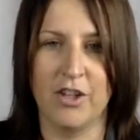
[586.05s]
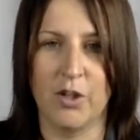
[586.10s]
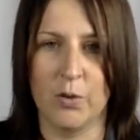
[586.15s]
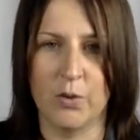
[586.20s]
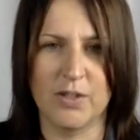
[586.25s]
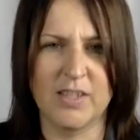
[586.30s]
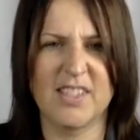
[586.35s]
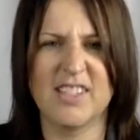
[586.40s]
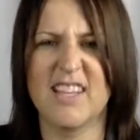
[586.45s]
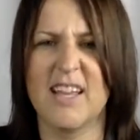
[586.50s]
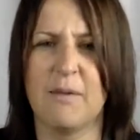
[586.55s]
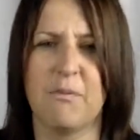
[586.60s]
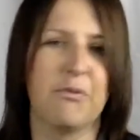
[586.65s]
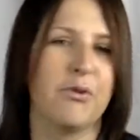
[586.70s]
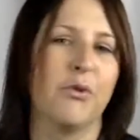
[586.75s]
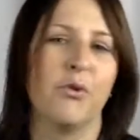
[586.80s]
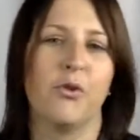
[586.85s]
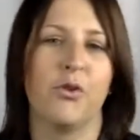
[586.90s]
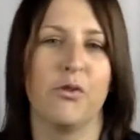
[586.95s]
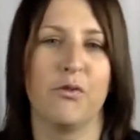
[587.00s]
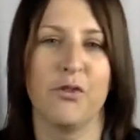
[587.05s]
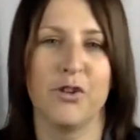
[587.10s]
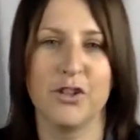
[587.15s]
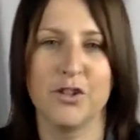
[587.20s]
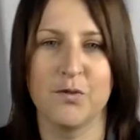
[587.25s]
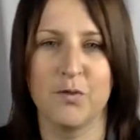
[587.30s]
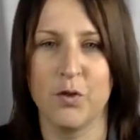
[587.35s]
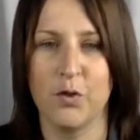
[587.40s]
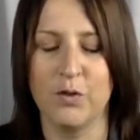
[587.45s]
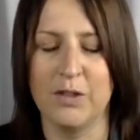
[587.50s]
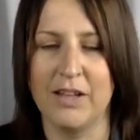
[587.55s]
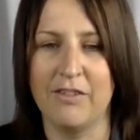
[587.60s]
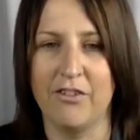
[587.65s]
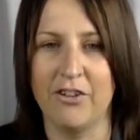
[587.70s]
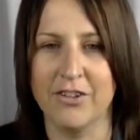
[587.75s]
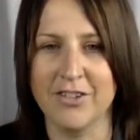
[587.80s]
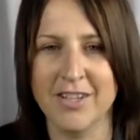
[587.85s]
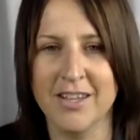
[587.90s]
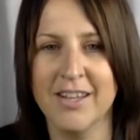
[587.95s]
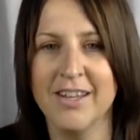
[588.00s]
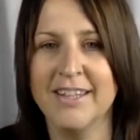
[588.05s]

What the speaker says: skip through the first few levels.